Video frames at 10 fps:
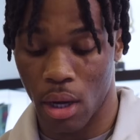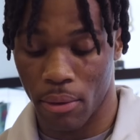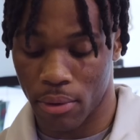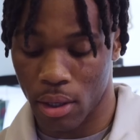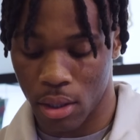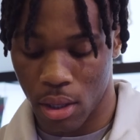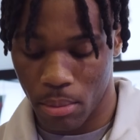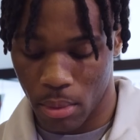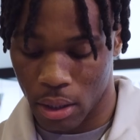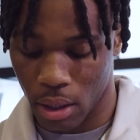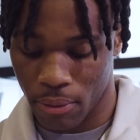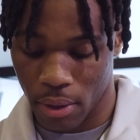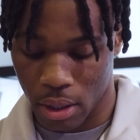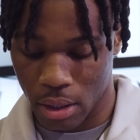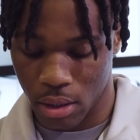I've tested them, and I
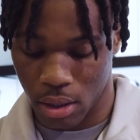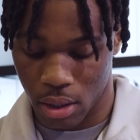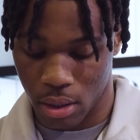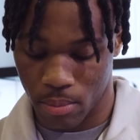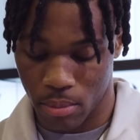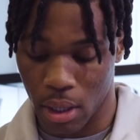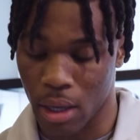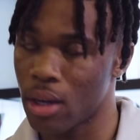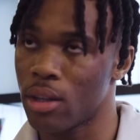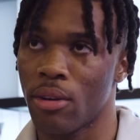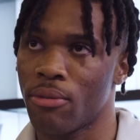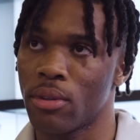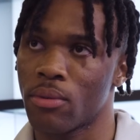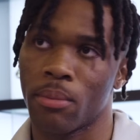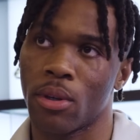think they're really
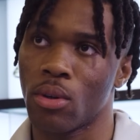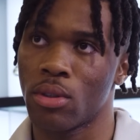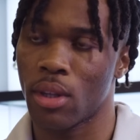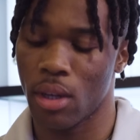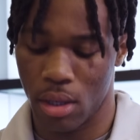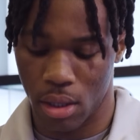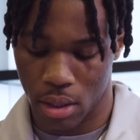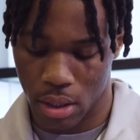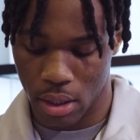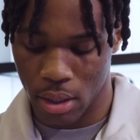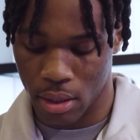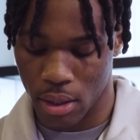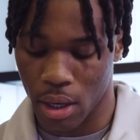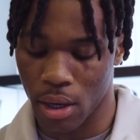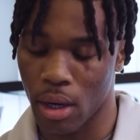different from the old style.
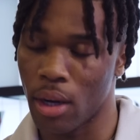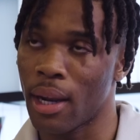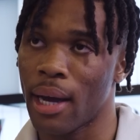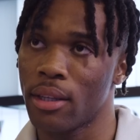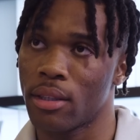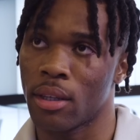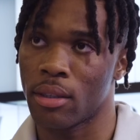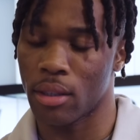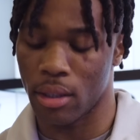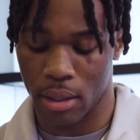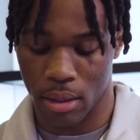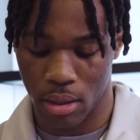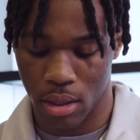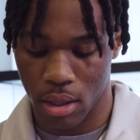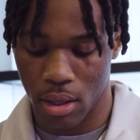They're really light, and
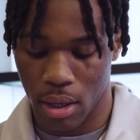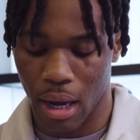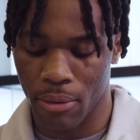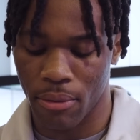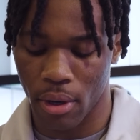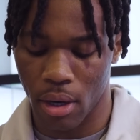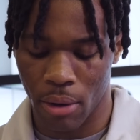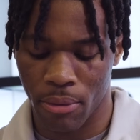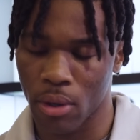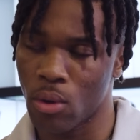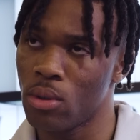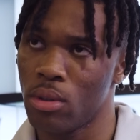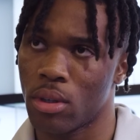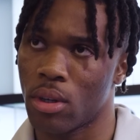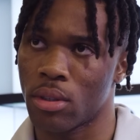I feel good
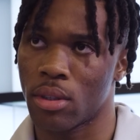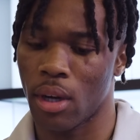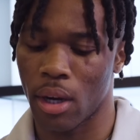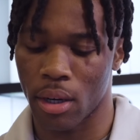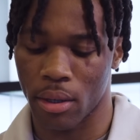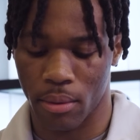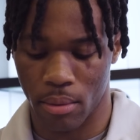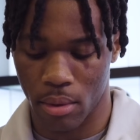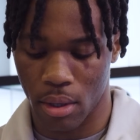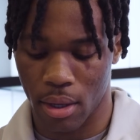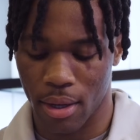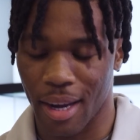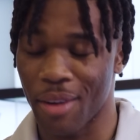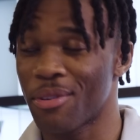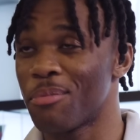because
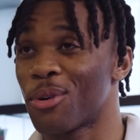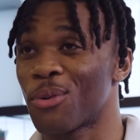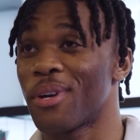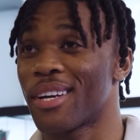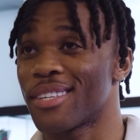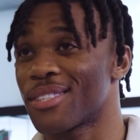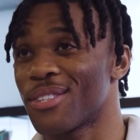I feel more quicker, so